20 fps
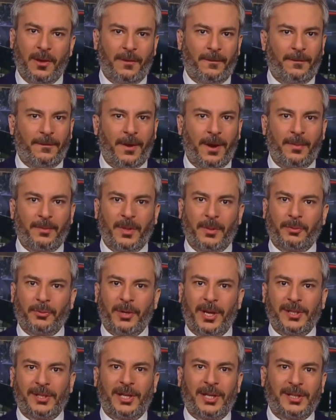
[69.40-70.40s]
from the
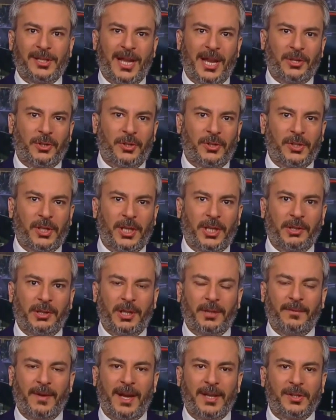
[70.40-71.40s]
president's national
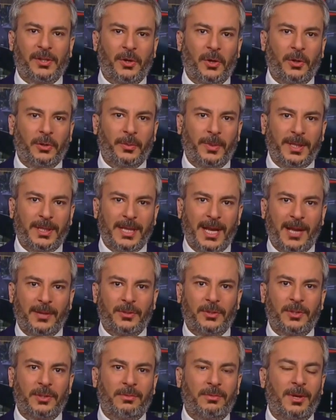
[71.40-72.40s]
security advisor all the way
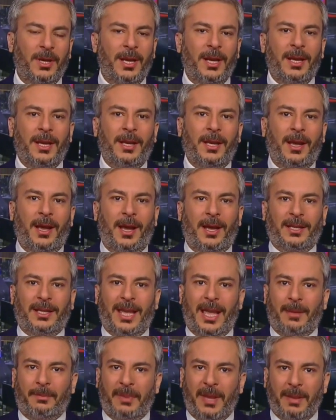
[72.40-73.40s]
down to
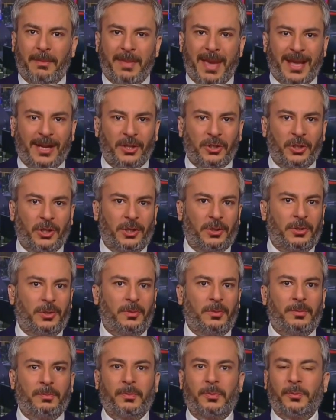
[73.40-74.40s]
campaign manager
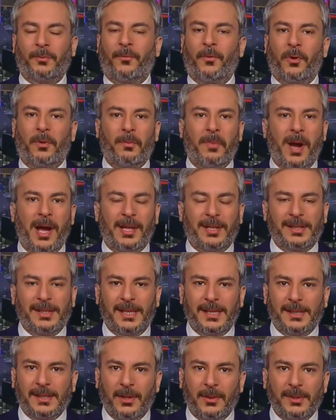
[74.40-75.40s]
to foreign
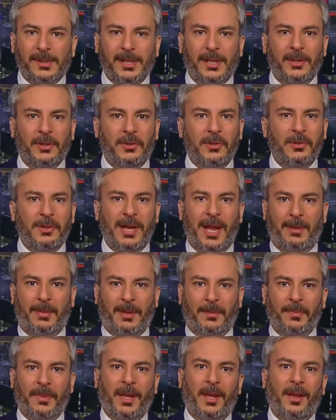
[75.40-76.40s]
policy associate, you name
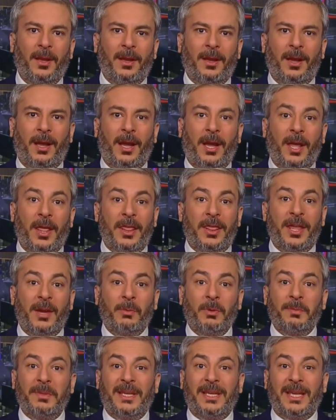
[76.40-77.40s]
it.
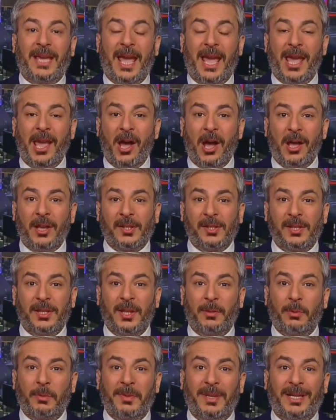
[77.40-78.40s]
That would be chaos.
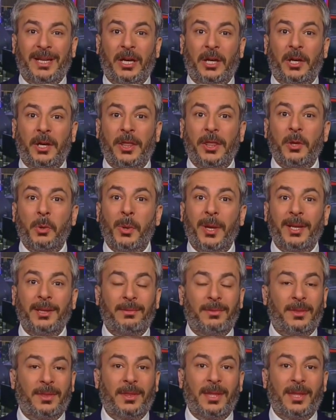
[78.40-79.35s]
That would be an earthquake,